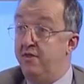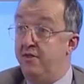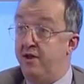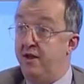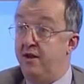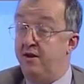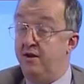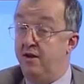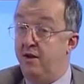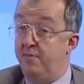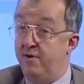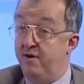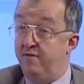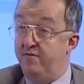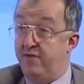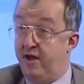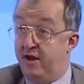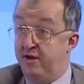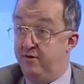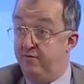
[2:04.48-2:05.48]
Then
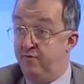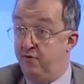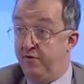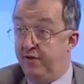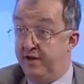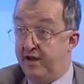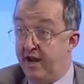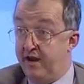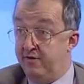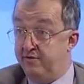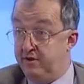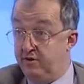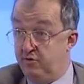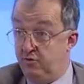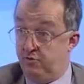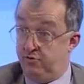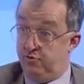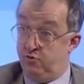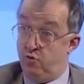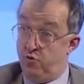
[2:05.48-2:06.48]
above that you've got the County
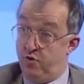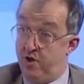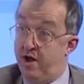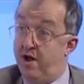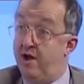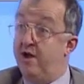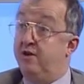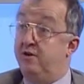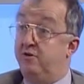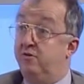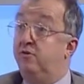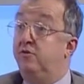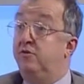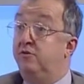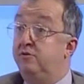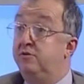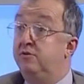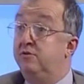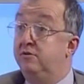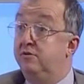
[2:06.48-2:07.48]
Court or the High
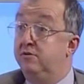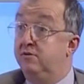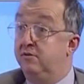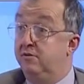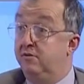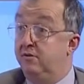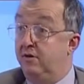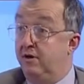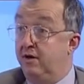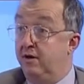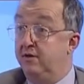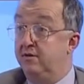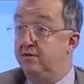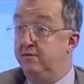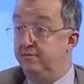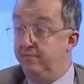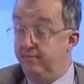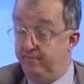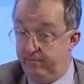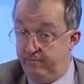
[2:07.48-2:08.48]
Court,
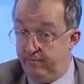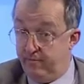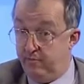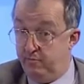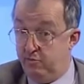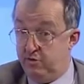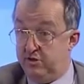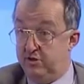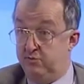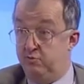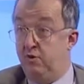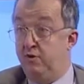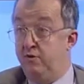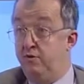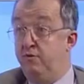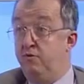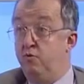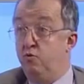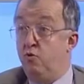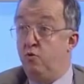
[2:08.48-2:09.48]
right, which is
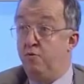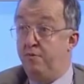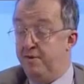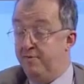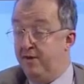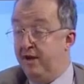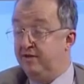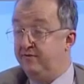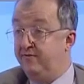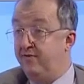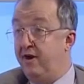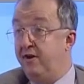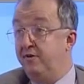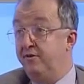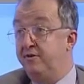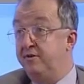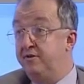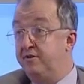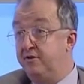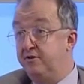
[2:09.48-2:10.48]
what normally makes
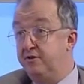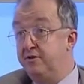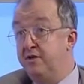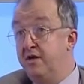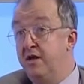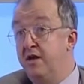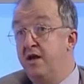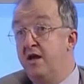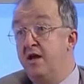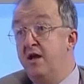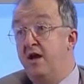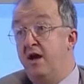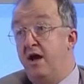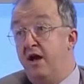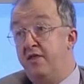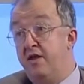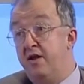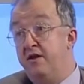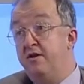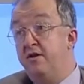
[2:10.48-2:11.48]
final decisions.
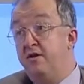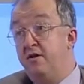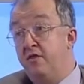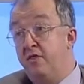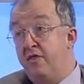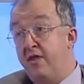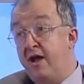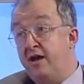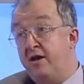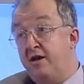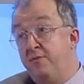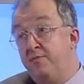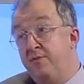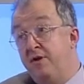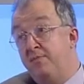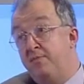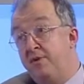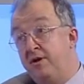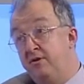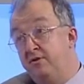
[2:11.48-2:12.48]
And then that can
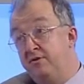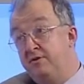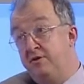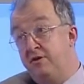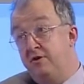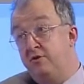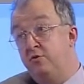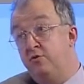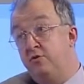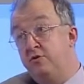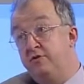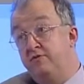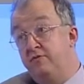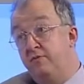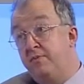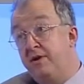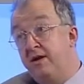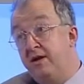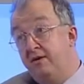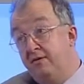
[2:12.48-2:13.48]
be appealed to the Court
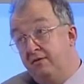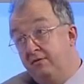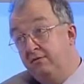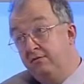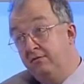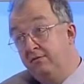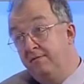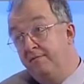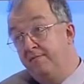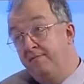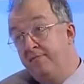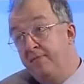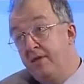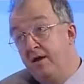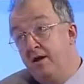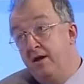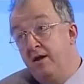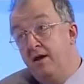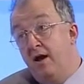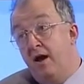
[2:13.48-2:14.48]
of Appeal.
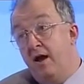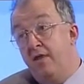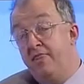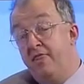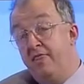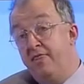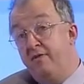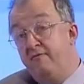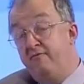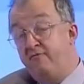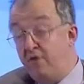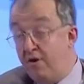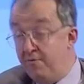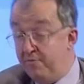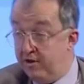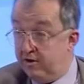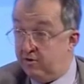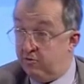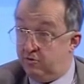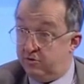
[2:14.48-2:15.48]
And
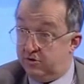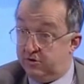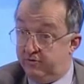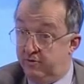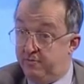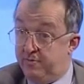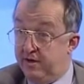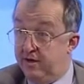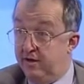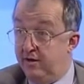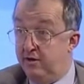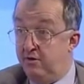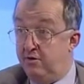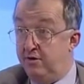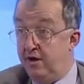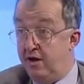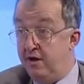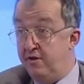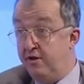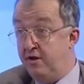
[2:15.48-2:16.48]
from the Court of Appeal you
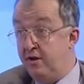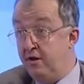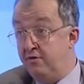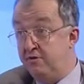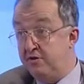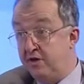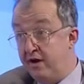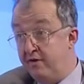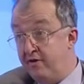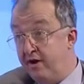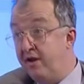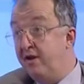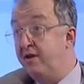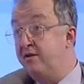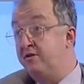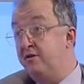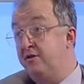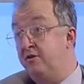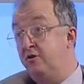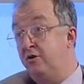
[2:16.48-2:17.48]
can either go
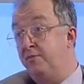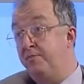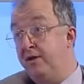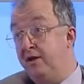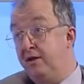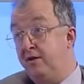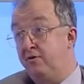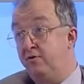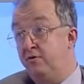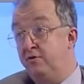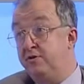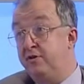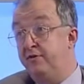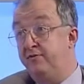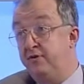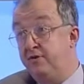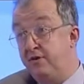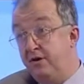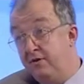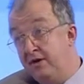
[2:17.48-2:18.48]
directly to the European Court
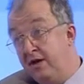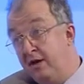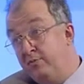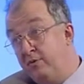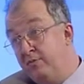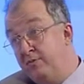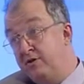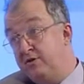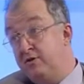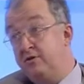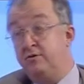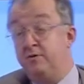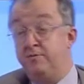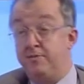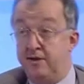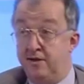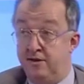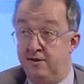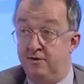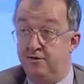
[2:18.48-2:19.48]
if you don't get permission to
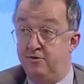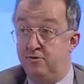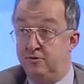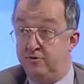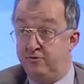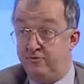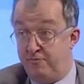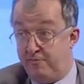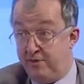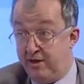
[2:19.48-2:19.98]
appeal in the Court of